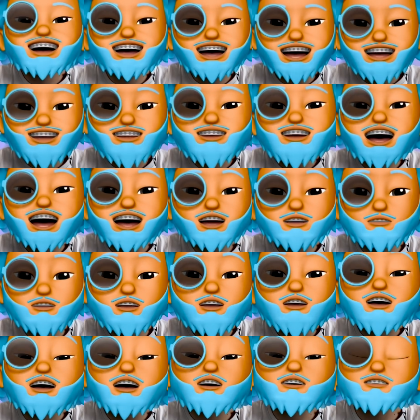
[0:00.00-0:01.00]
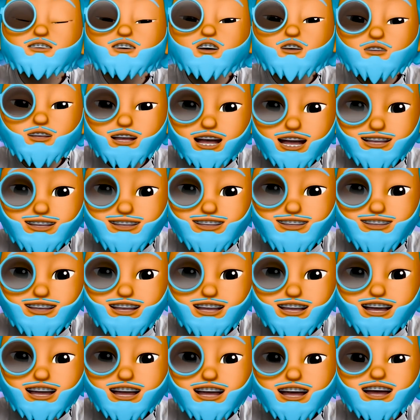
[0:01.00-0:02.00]
Now, if you guessed
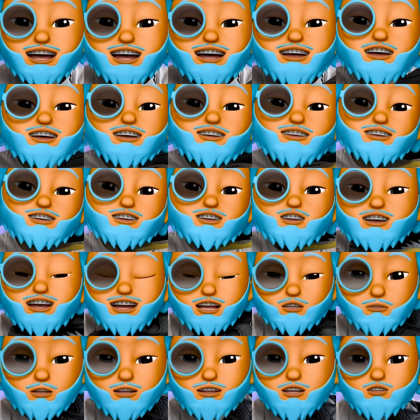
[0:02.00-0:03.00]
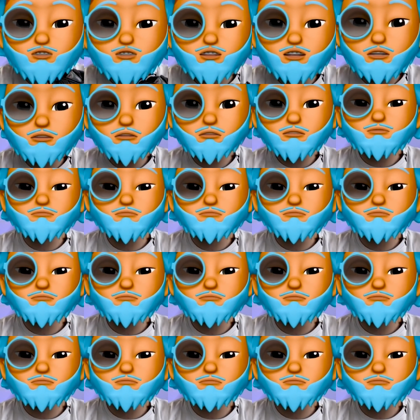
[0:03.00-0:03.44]
this one is real,